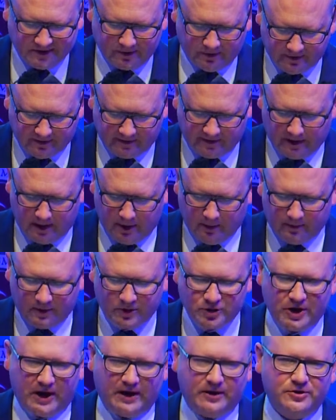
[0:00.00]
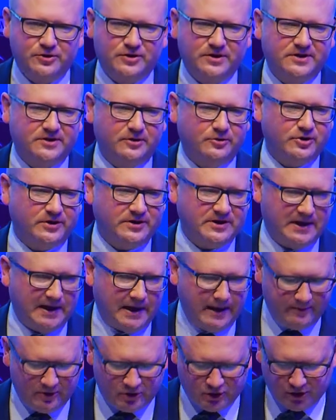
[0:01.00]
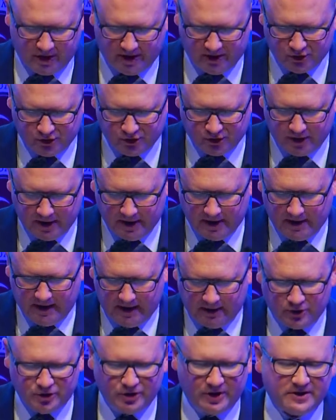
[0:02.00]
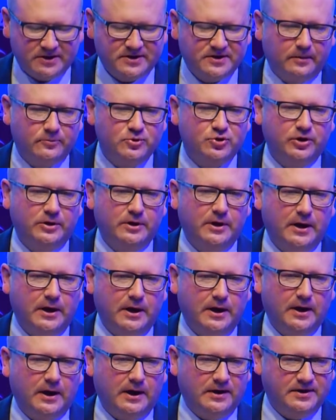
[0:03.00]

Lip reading: other global challenges such as climate change, energy consumption and